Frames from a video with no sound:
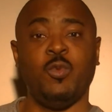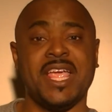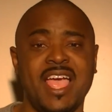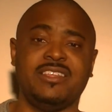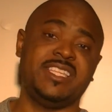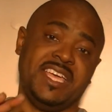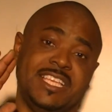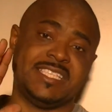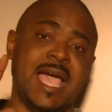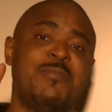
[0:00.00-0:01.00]
we're counting down
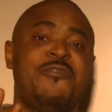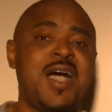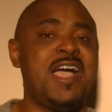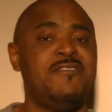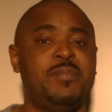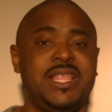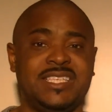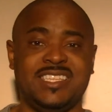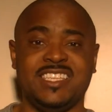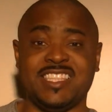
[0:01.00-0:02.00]
the top five
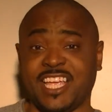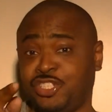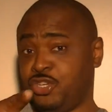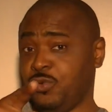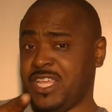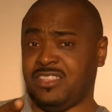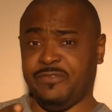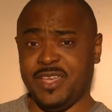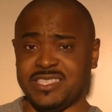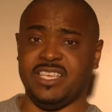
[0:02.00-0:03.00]
places that you need
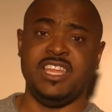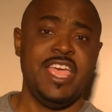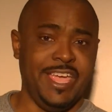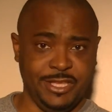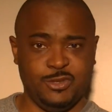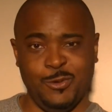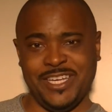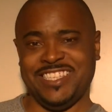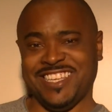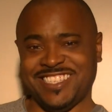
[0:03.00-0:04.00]
to visit in
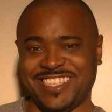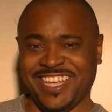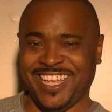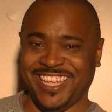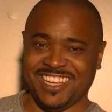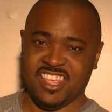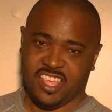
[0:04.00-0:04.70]
twenty sixteen.